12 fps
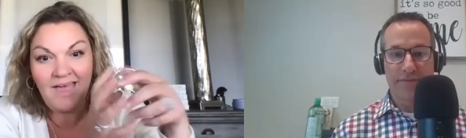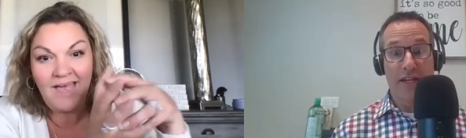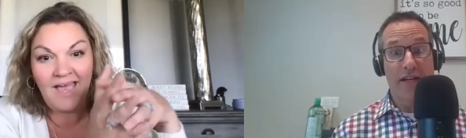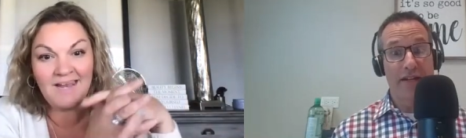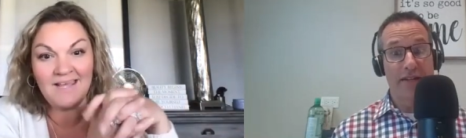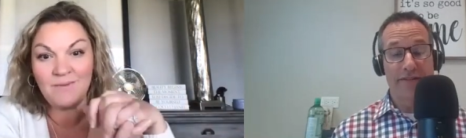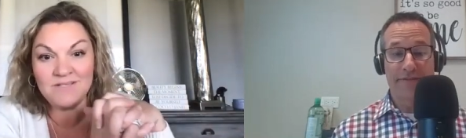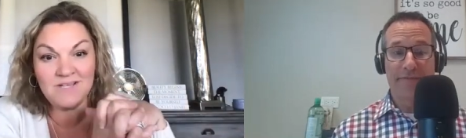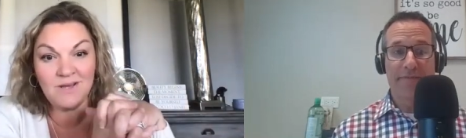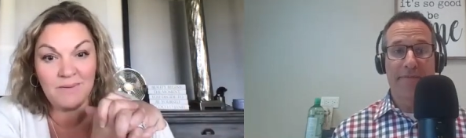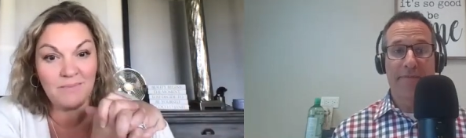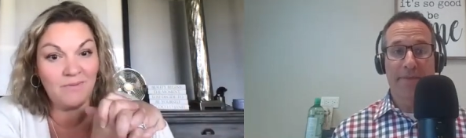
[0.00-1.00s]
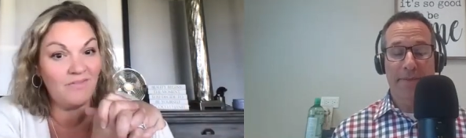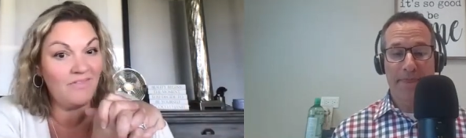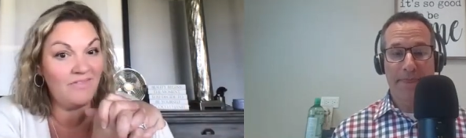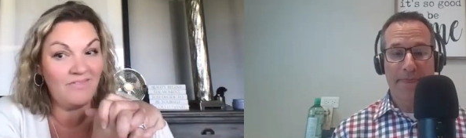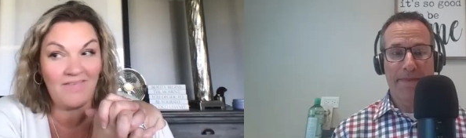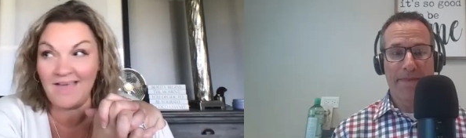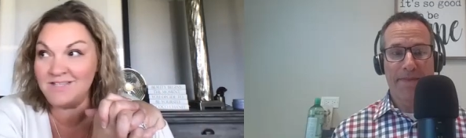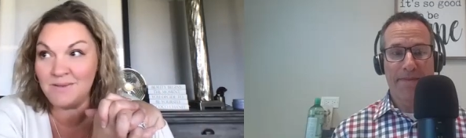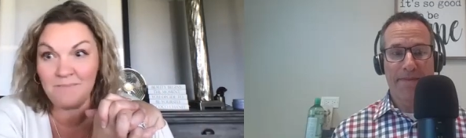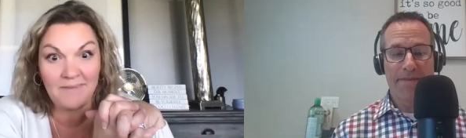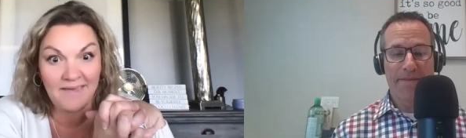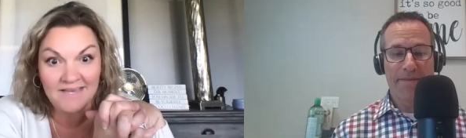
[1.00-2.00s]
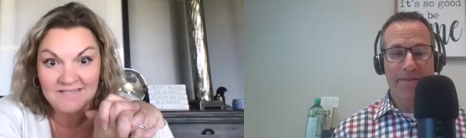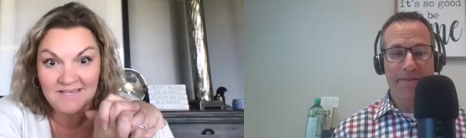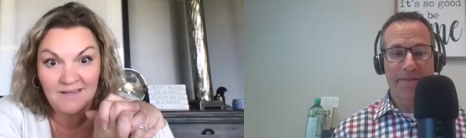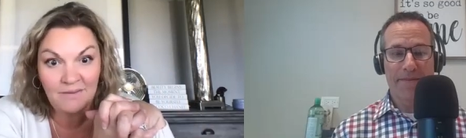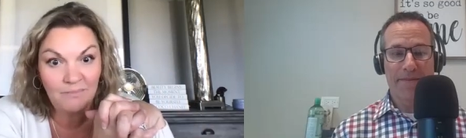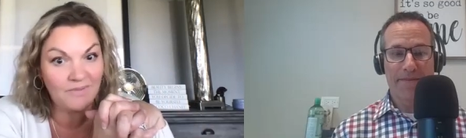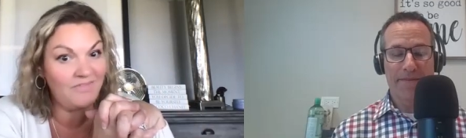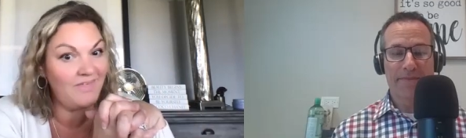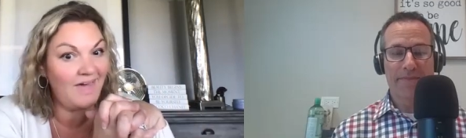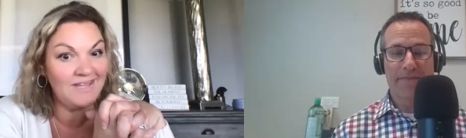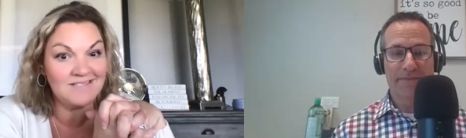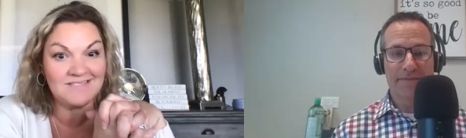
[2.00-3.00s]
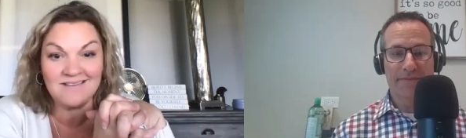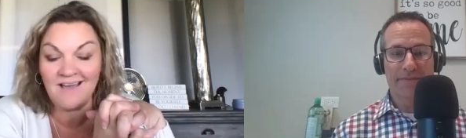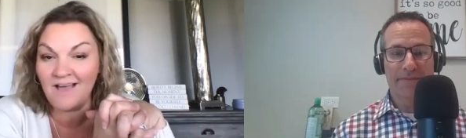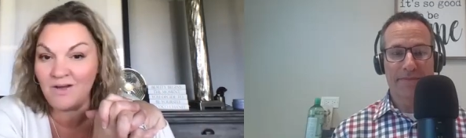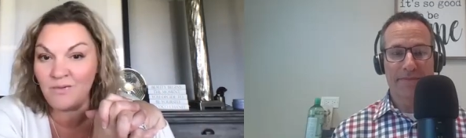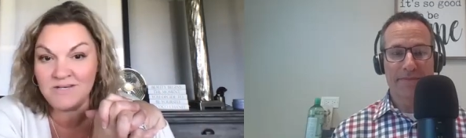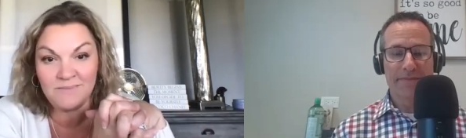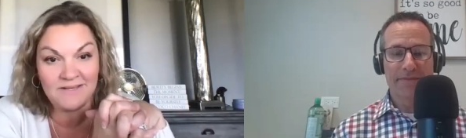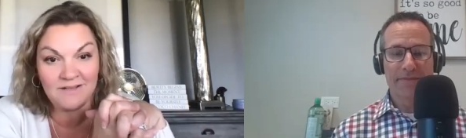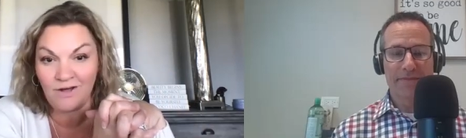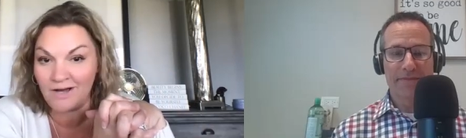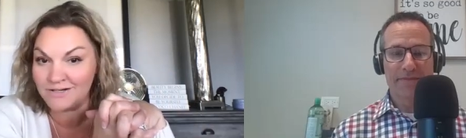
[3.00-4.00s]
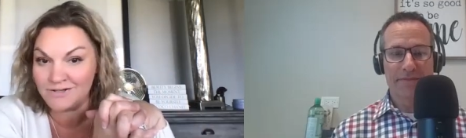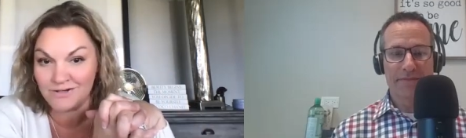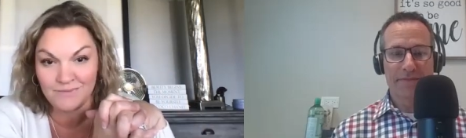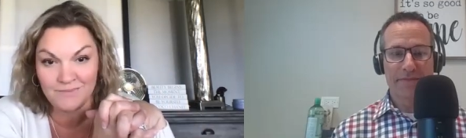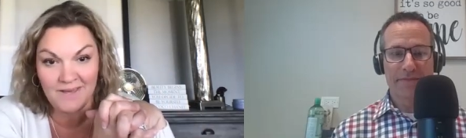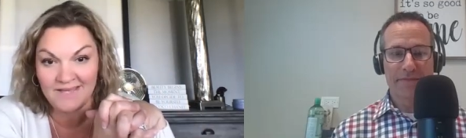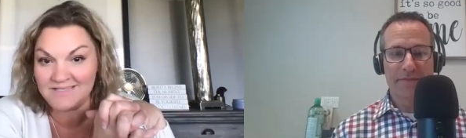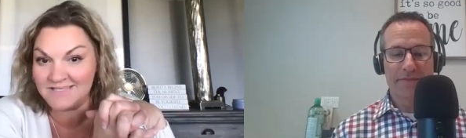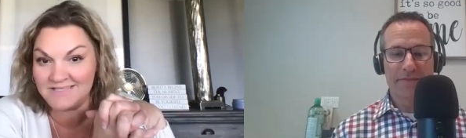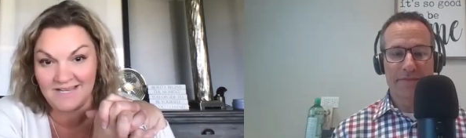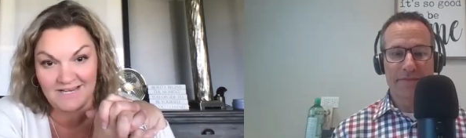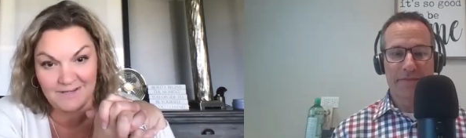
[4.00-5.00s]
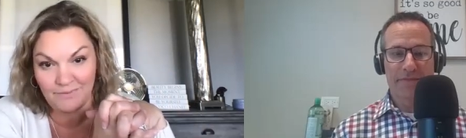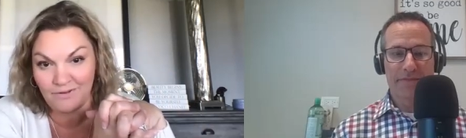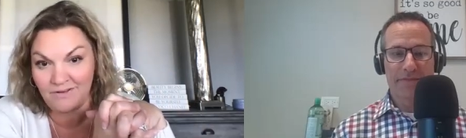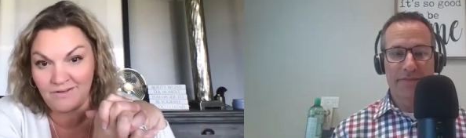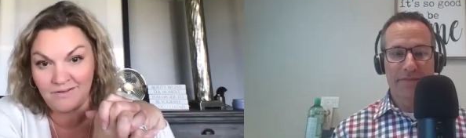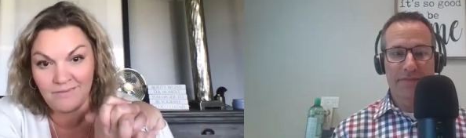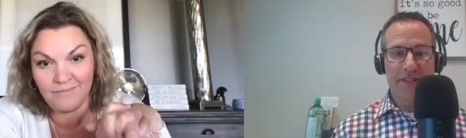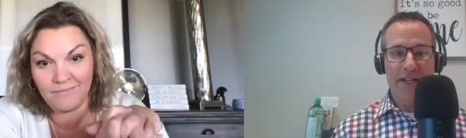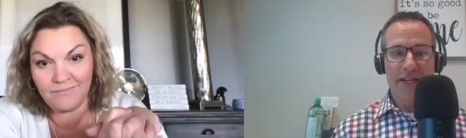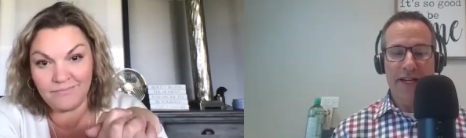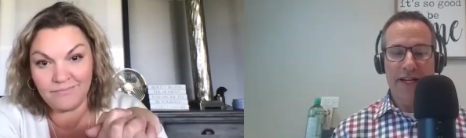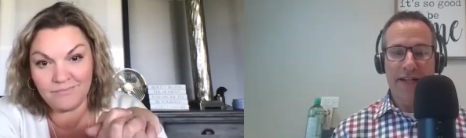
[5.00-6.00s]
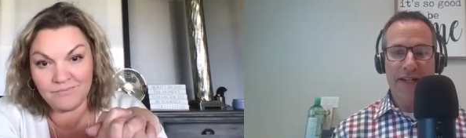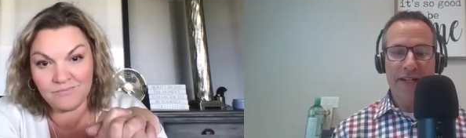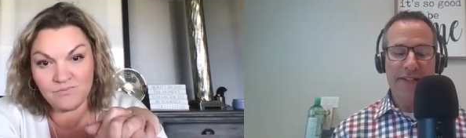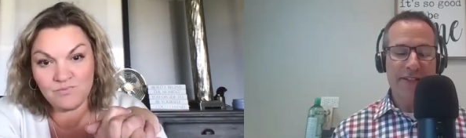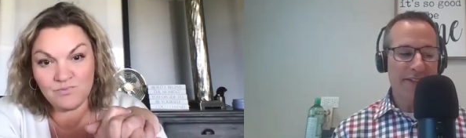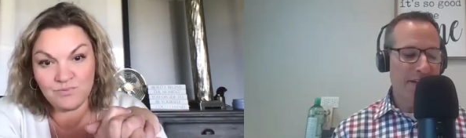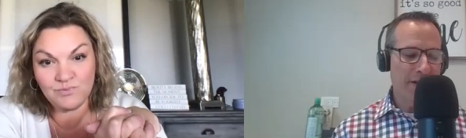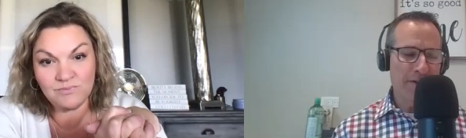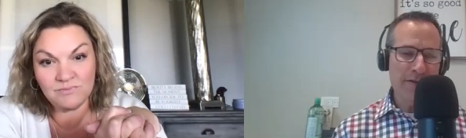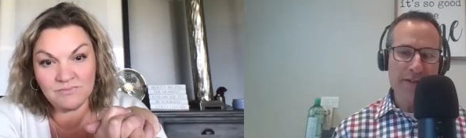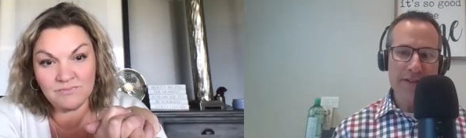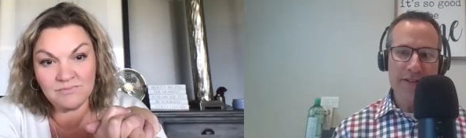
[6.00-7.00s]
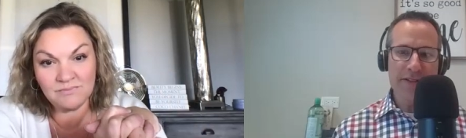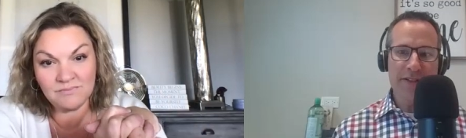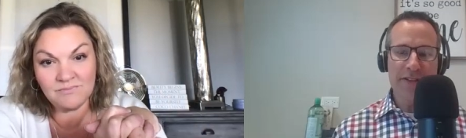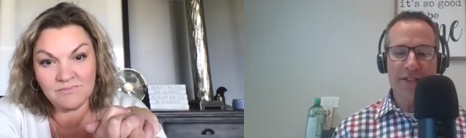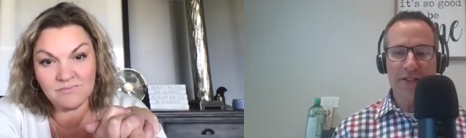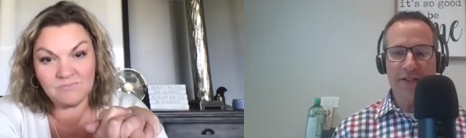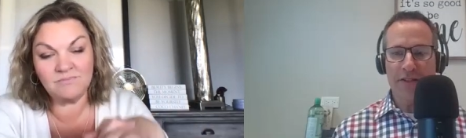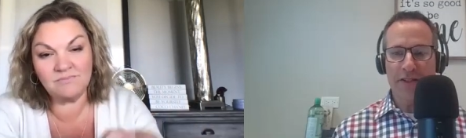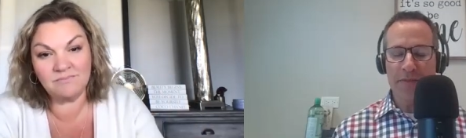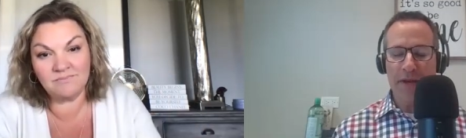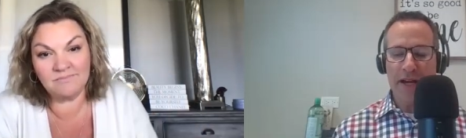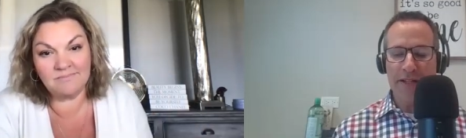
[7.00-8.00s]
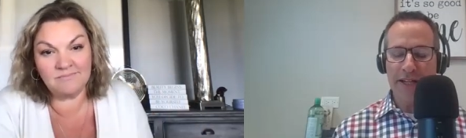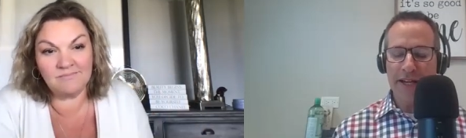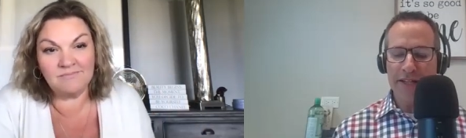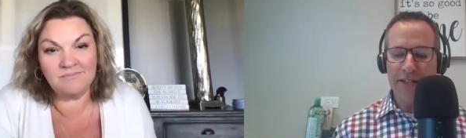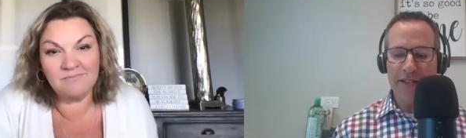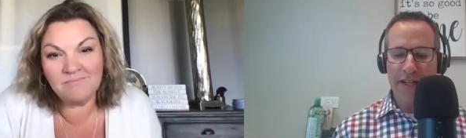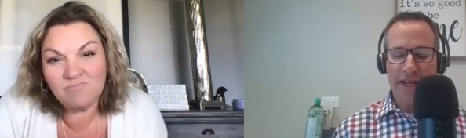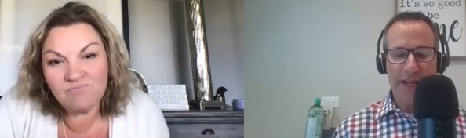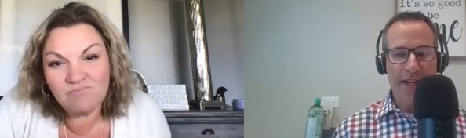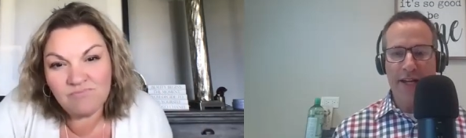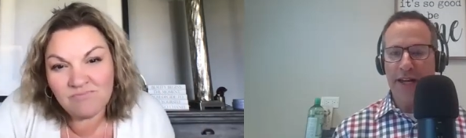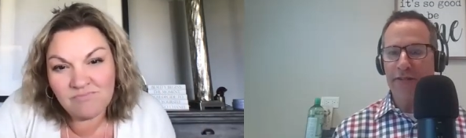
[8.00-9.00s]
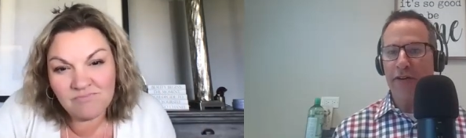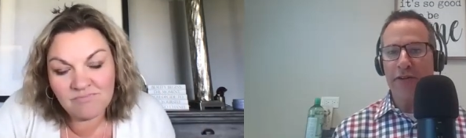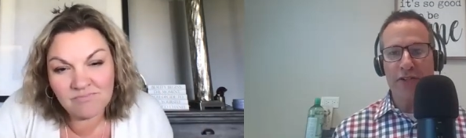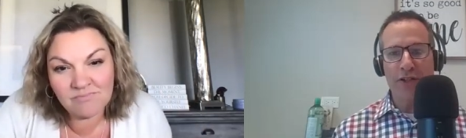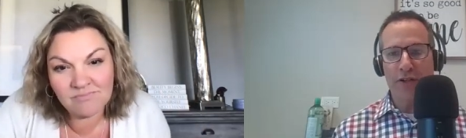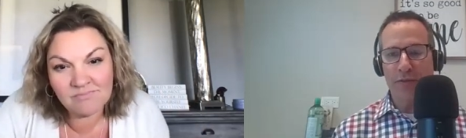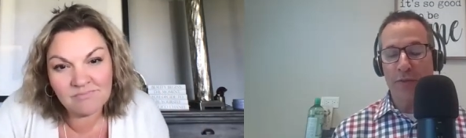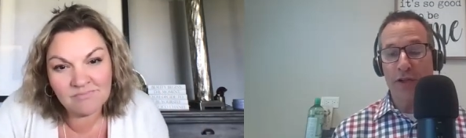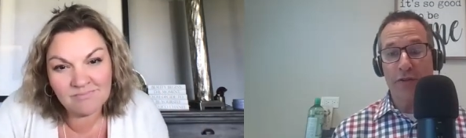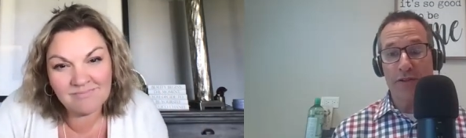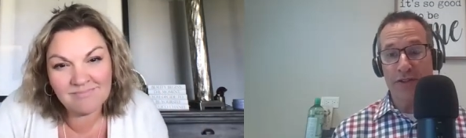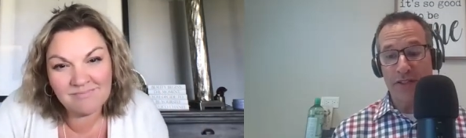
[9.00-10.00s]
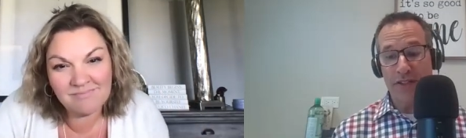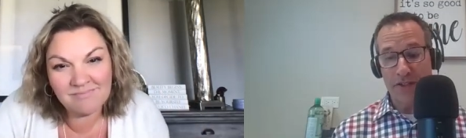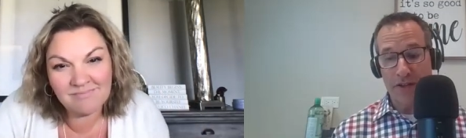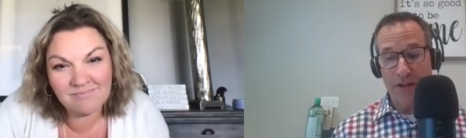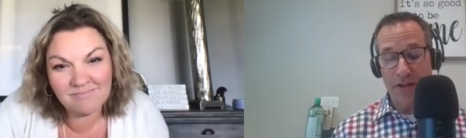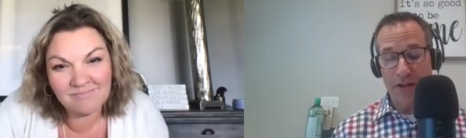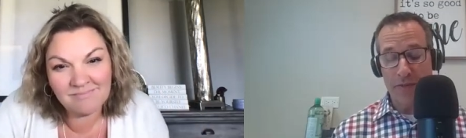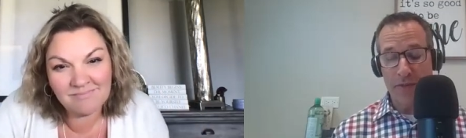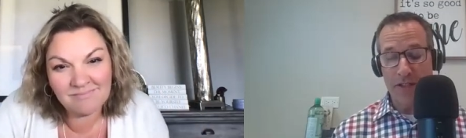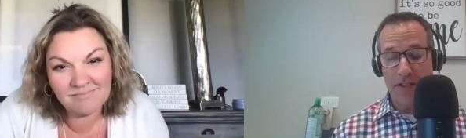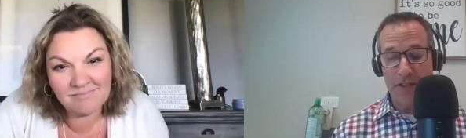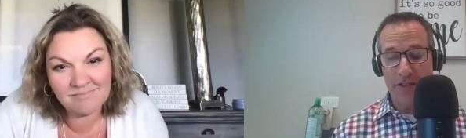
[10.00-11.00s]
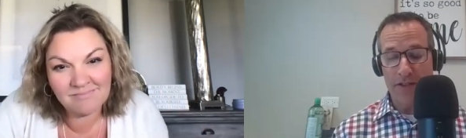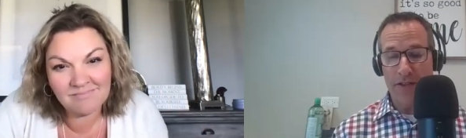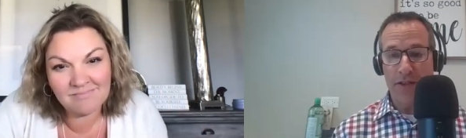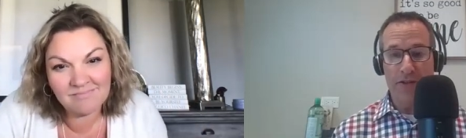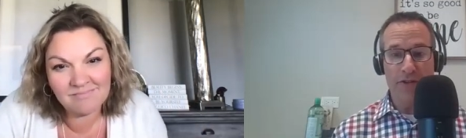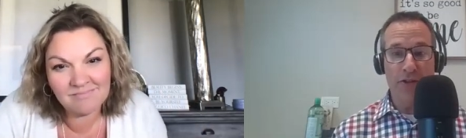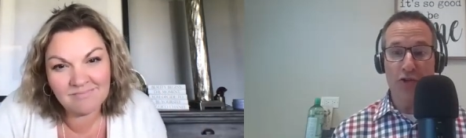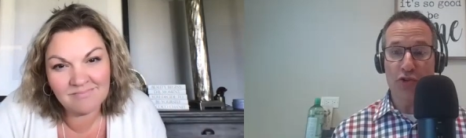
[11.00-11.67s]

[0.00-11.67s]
Speaker 1: Yeah. And I always tell people that's amazing, but that is not going to be long term and sustainable.
Speaker 2: Yeah. It's, you know, since I started this podcast, and I've always known one of the reasons I started is because, you know, there's